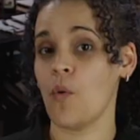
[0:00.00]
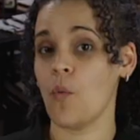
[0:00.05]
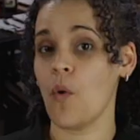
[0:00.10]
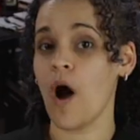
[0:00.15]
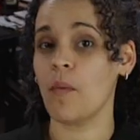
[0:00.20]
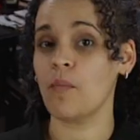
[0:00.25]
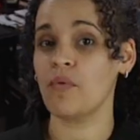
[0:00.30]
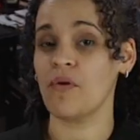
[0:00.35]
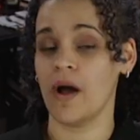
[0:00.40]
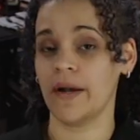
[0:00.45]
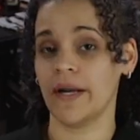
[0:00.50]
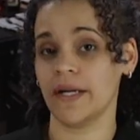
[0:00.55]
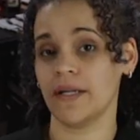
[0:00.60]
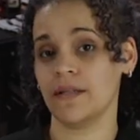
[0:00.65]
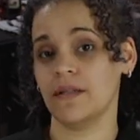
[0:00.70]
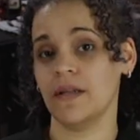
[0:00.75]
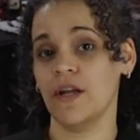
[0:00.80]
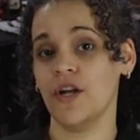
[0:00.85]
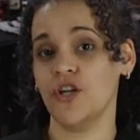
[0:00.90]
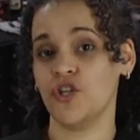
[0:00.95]
wall
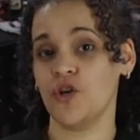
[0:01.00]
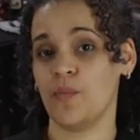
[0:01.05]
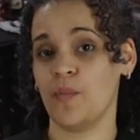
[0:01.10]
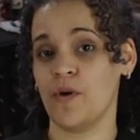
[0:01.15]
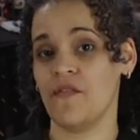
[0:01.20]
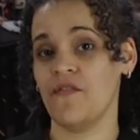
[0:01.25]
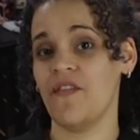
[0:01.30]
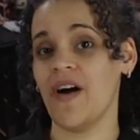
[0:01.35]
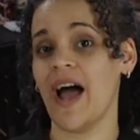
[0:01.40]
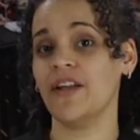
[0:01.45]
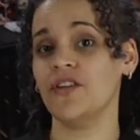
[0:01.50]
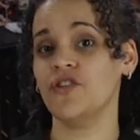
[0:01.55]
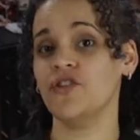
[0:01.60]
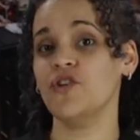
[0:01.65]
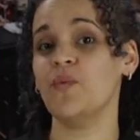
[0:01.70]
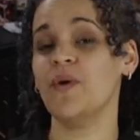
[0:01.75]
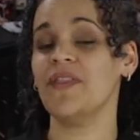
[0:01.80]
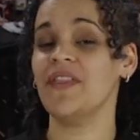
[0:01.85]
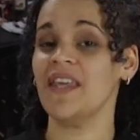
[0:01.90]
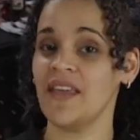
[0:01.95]
products to provide you
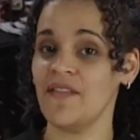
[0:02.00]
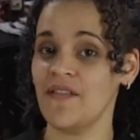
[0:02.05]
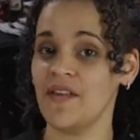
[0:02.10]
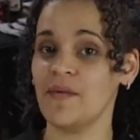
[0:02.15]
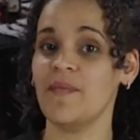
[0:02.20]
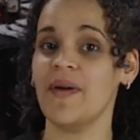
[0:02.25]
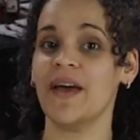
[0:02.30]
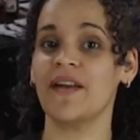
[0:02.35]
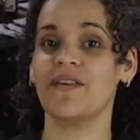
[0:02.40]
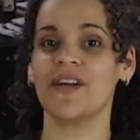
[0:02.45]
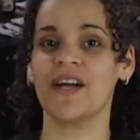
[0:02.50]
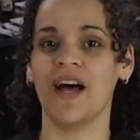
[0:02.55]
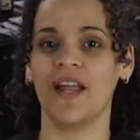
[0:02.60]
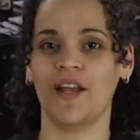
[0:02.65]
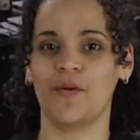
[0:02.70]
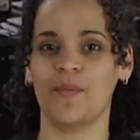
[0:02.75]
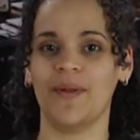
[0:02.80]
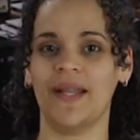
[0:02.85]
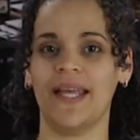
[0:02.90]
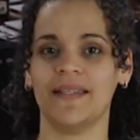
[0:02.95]
with even better color
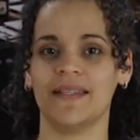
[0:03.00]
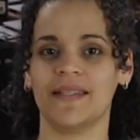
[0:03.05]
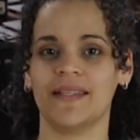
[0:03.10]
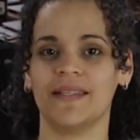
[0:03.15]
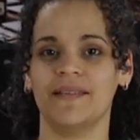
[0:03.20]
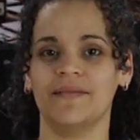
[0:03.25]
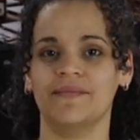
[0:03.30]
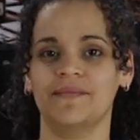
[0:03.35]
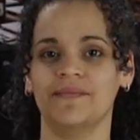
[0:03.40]
blends.